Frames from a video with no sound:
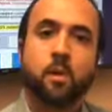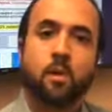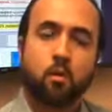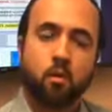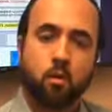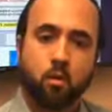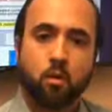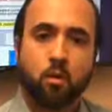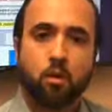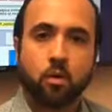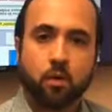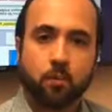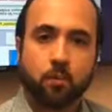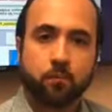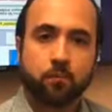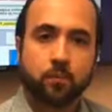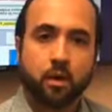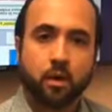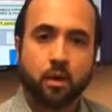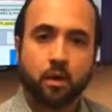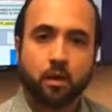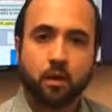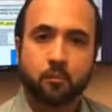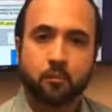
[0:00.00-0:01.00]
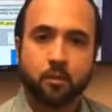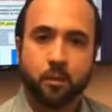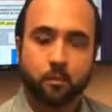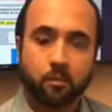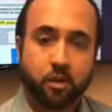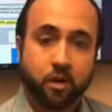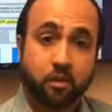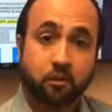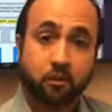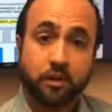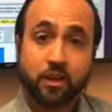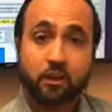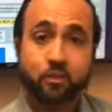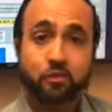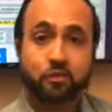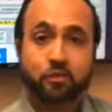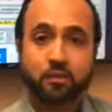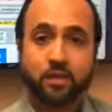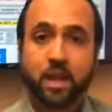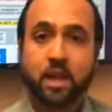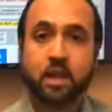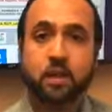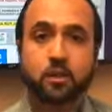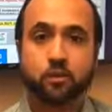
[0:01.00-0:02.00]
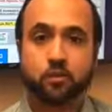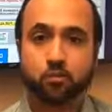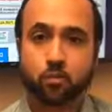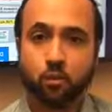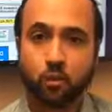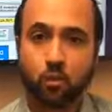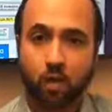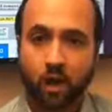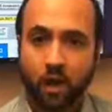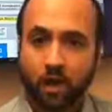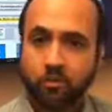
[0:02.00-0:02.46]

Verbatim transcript: or uh, my market value should not control.